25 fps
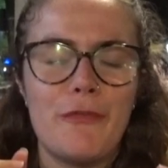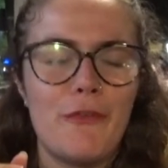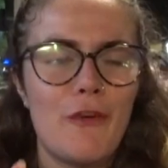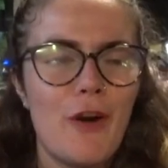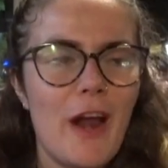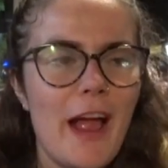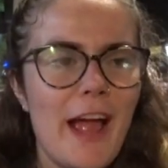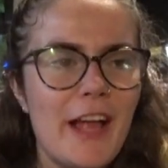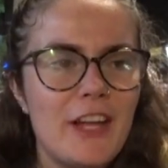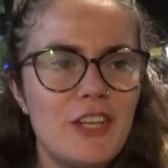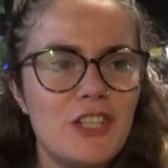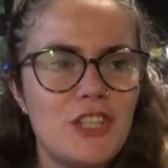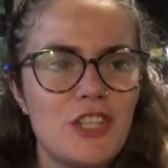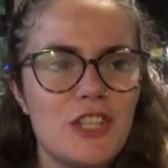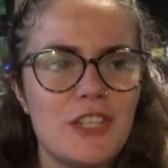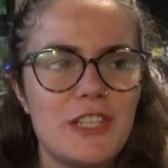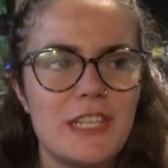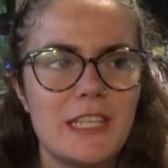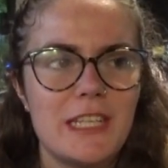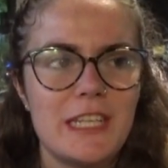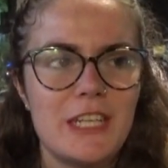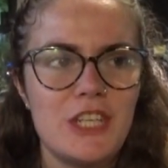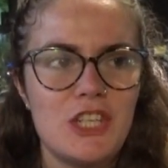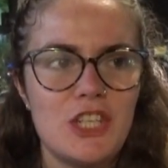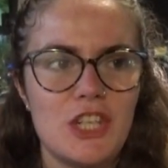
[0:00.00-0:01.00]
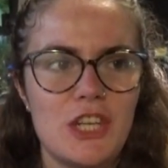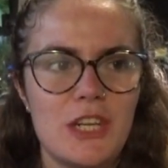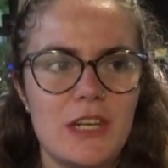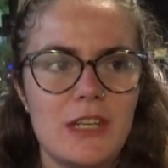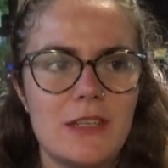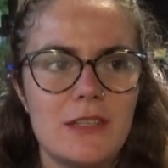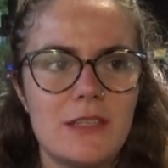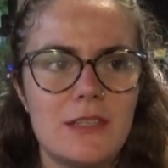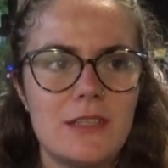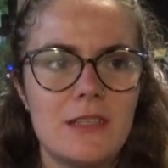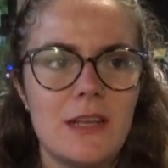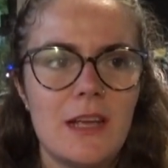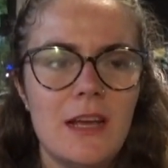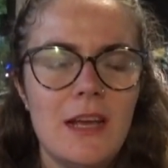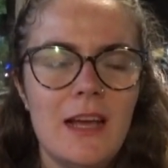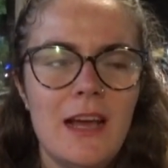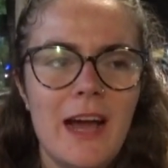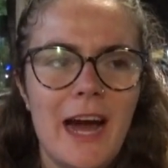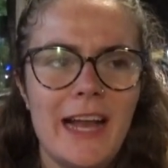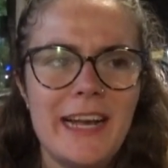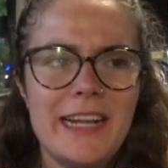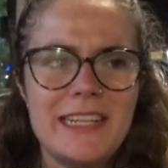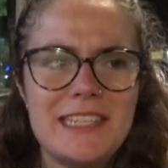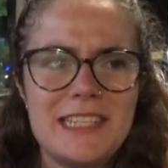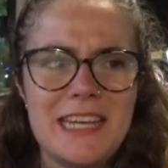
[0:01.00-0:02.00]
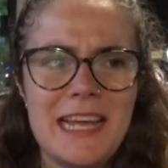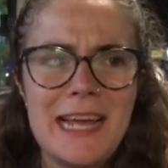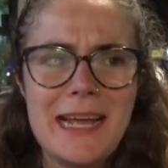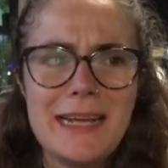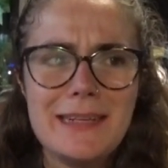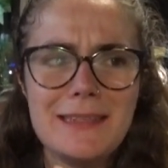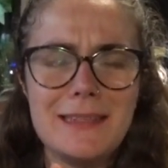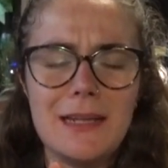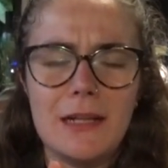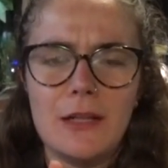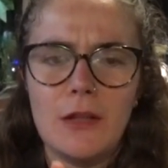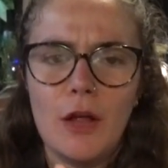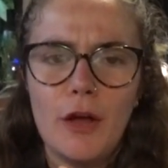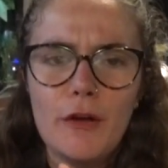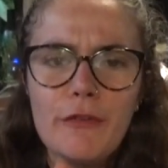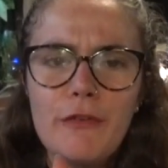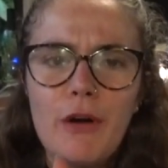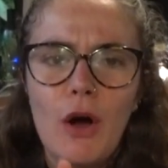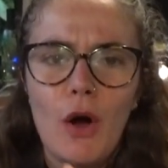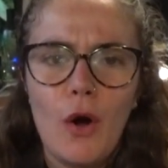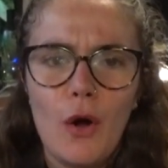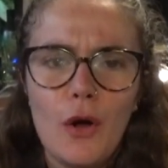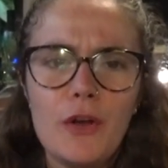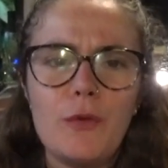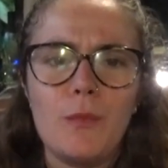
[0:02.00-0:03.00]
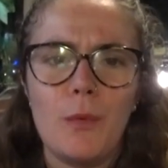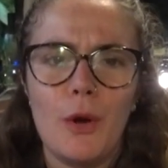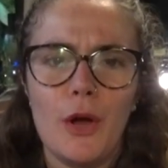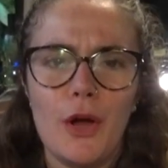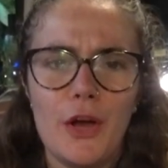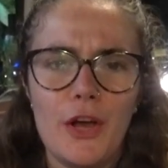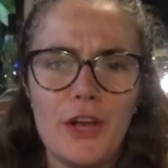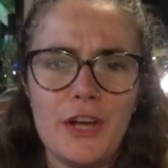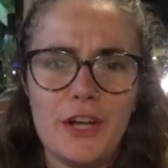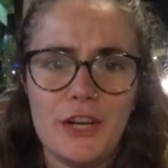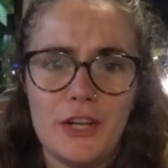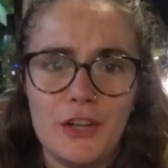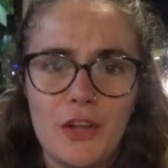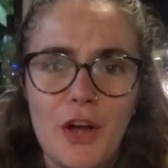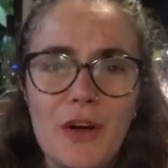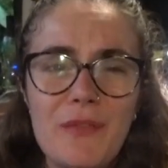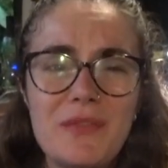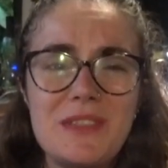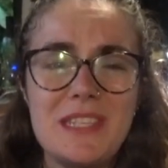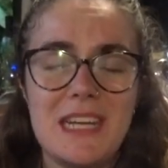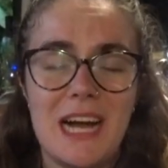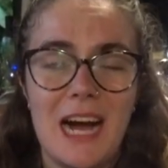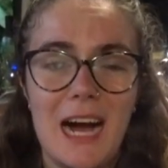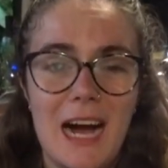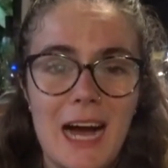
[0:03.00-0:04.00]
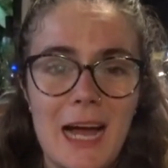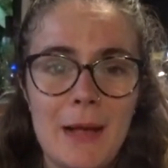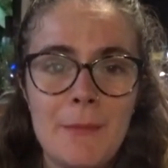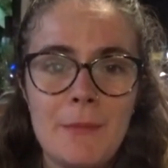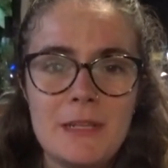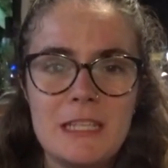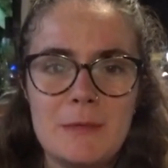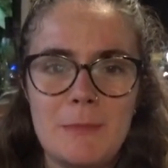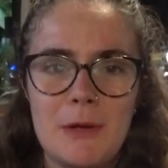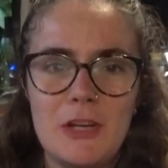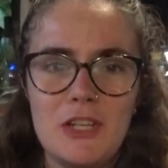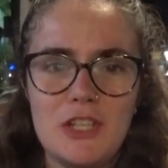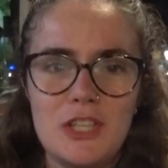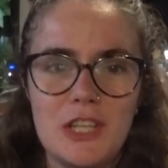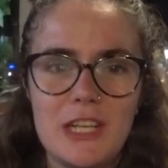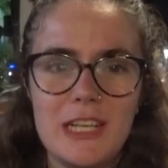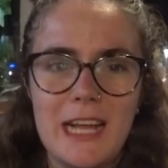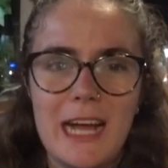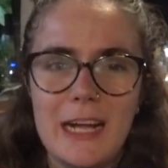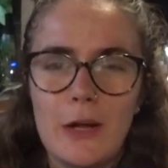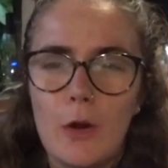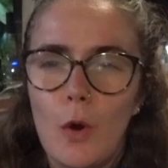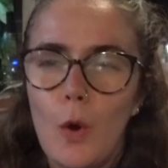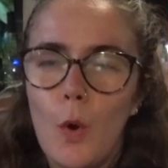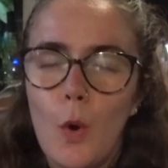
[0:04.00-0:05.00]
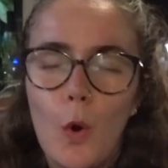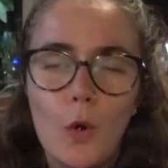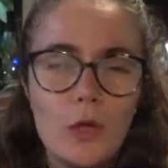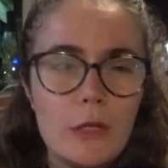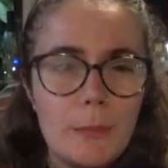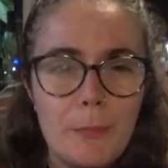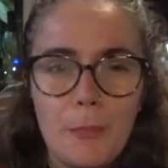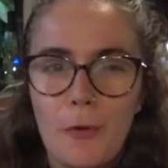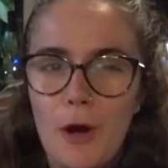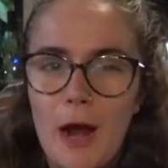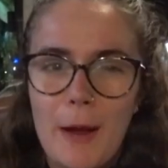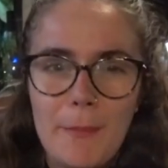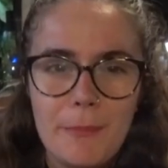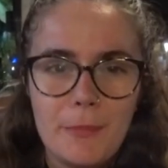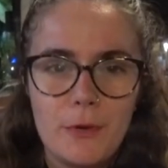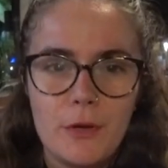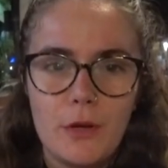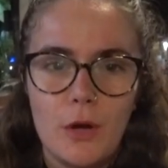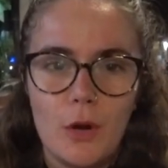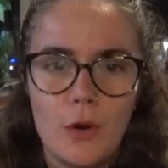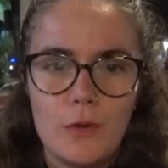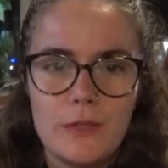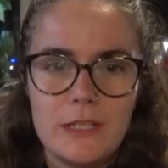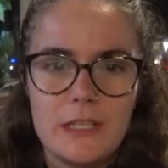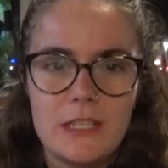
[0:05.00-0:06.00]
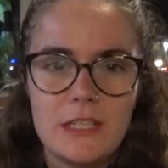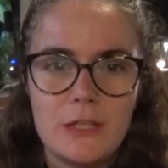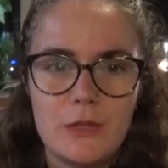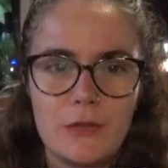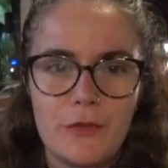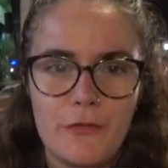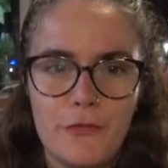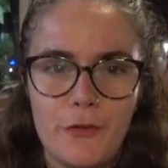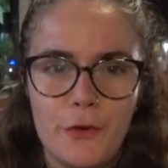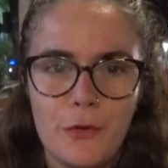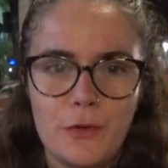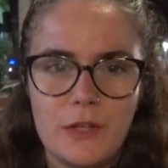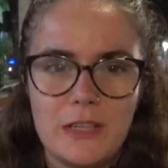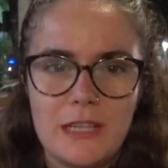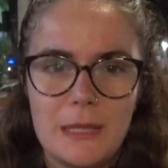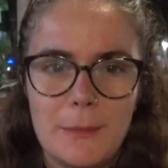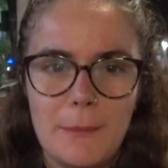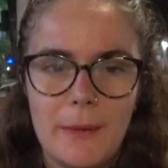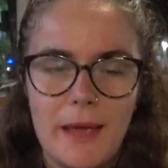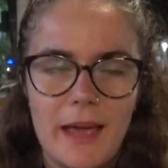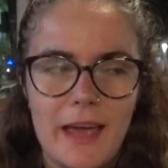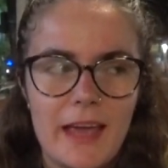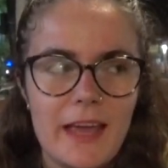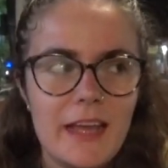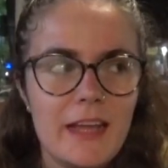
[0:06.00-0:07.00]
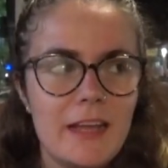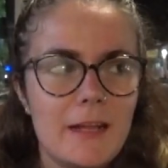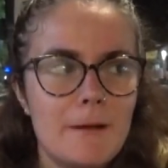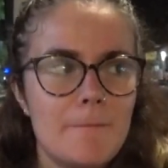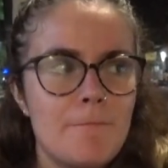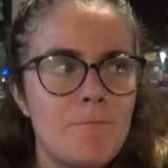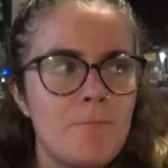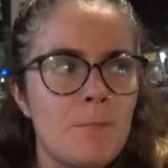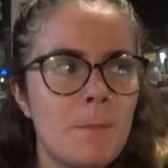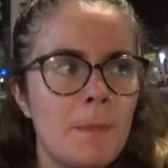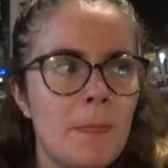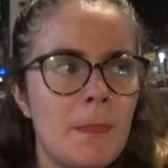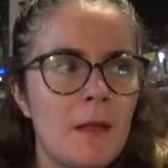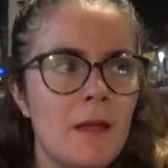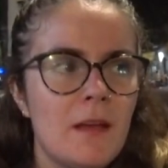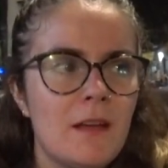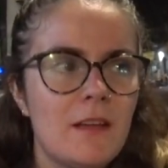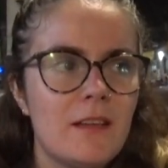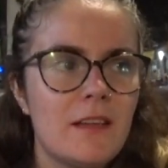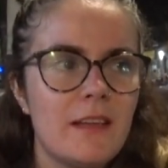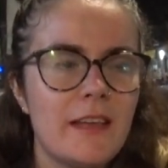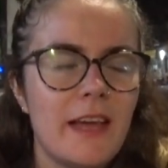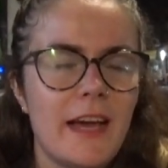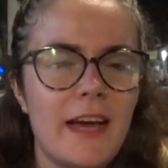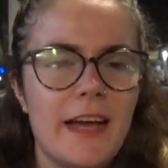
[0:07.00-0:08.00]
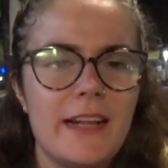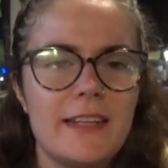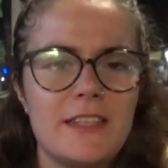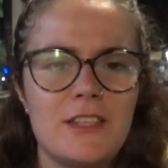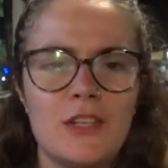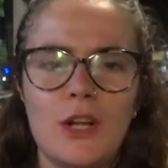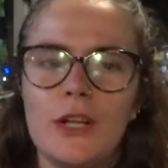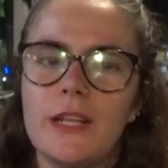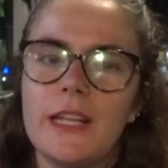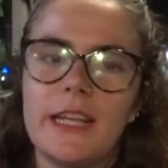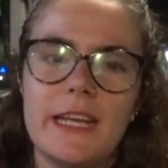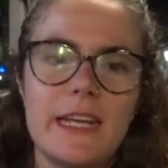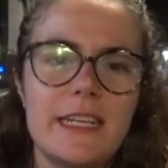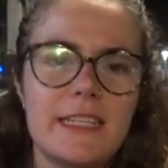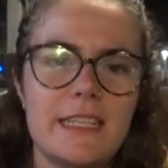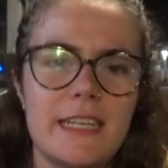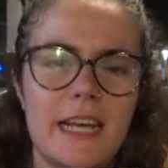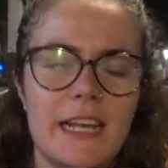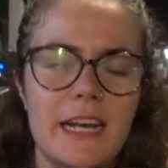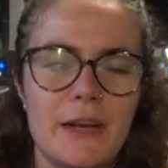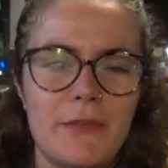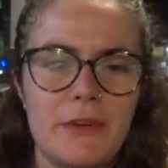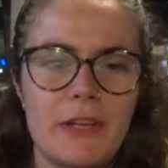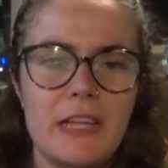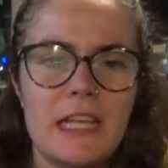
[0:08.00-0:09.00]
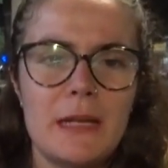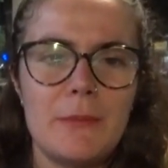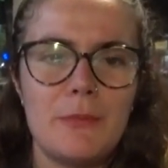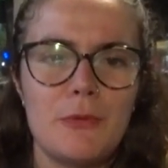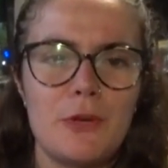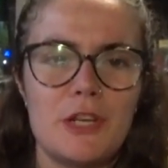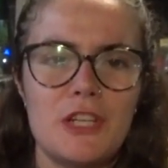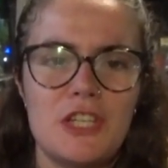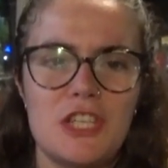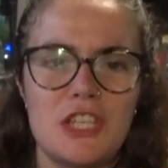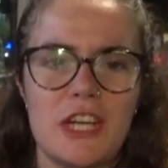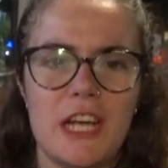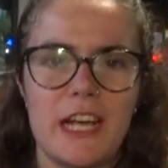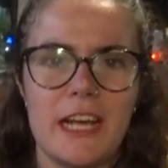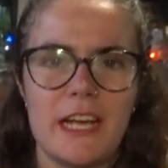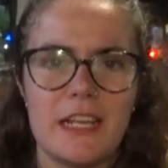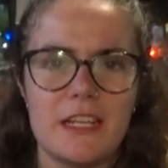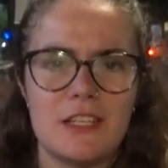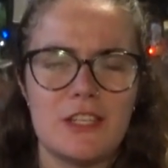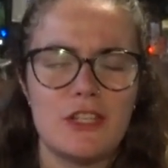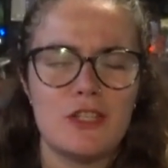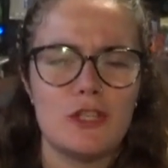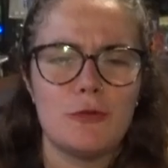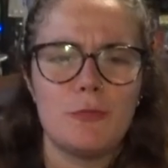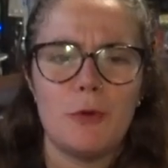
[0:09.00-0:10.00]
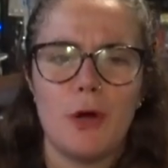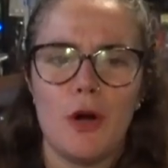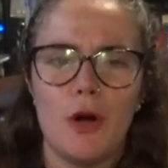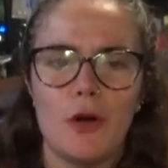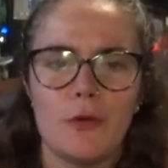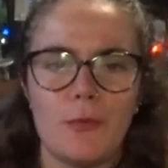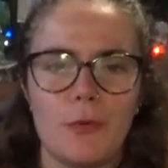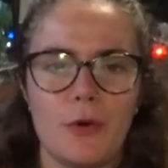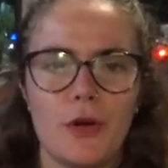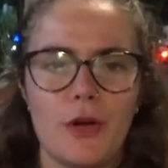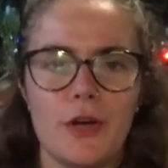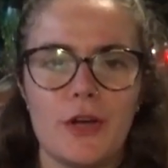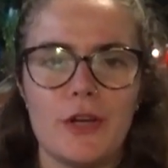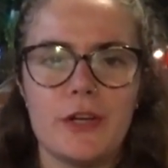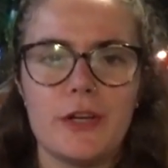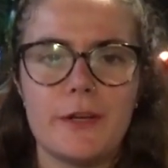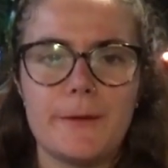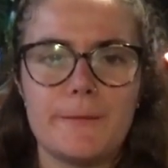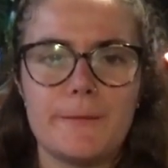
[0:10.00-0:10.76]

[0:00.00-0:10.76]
fresh and delicious, and it takes a lot of hard work and a lot of time, especially like all the prep that goes into the food that they make. Yeah, it's not lazy and I really appreciate it. It's super hard work.